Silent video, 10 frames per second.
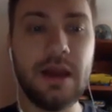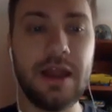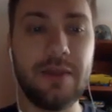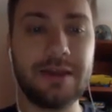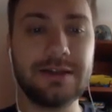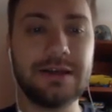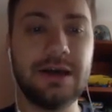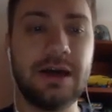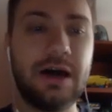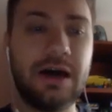element
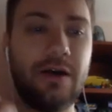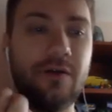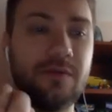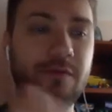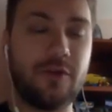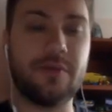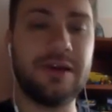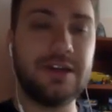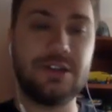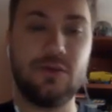from
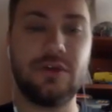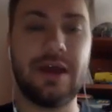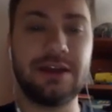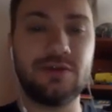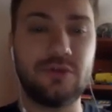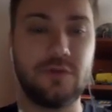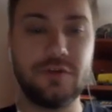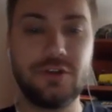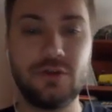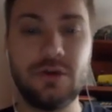the list you'd like to
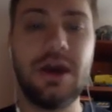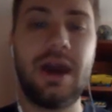remove to,